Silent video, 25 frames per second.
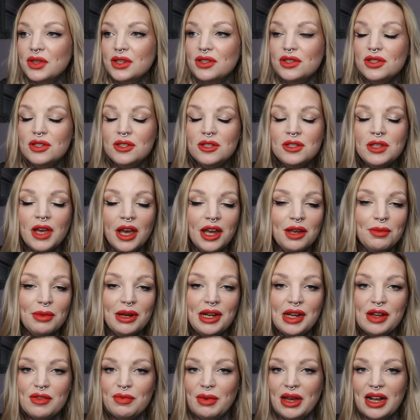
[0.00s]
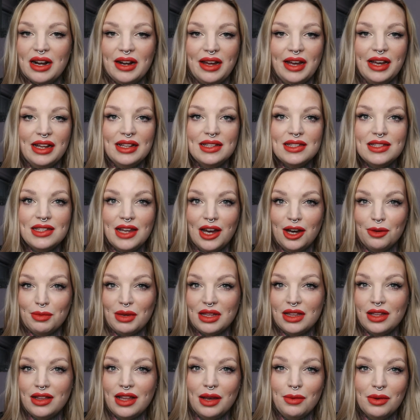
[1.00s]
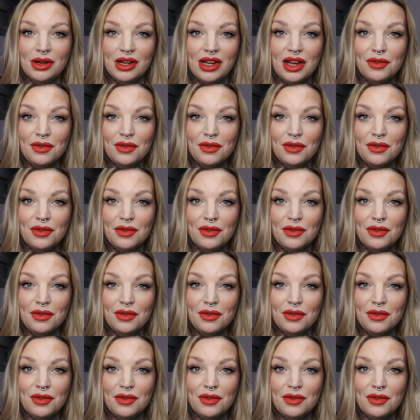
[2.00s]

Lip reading: So many of my clients tell me that they would